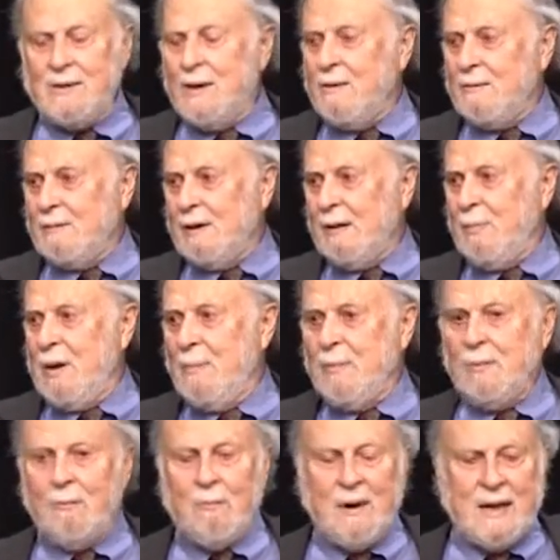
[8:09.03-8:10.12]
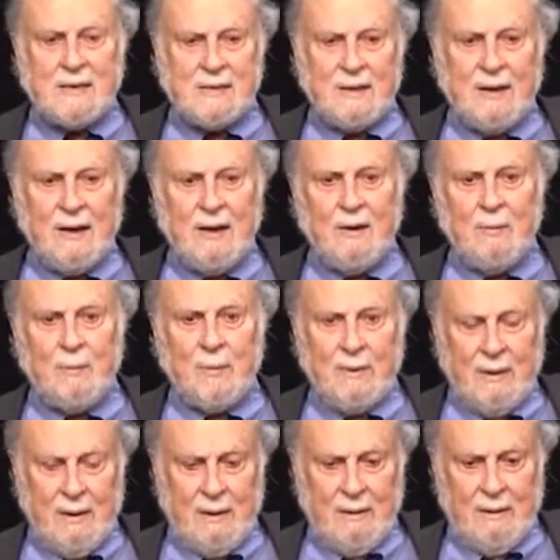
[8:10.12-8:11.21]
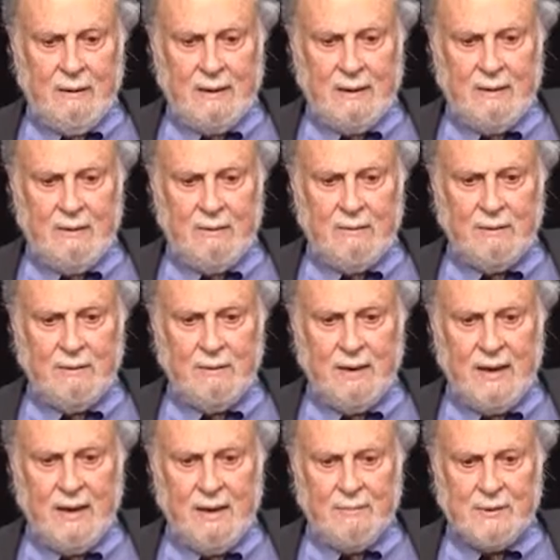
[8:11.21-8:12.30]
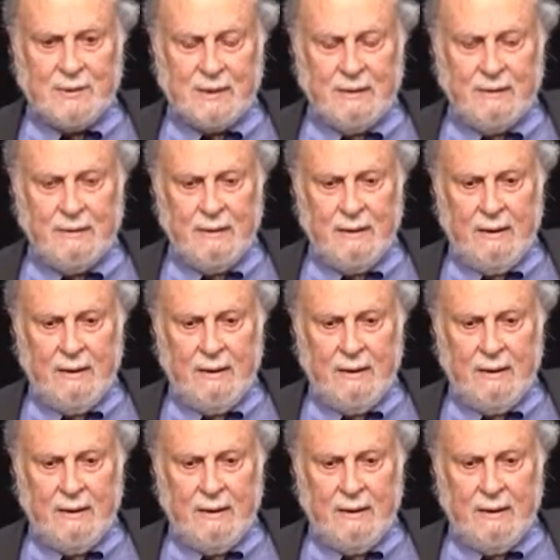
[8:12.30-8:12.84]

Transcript: elderly people rising up, you know, unanimously?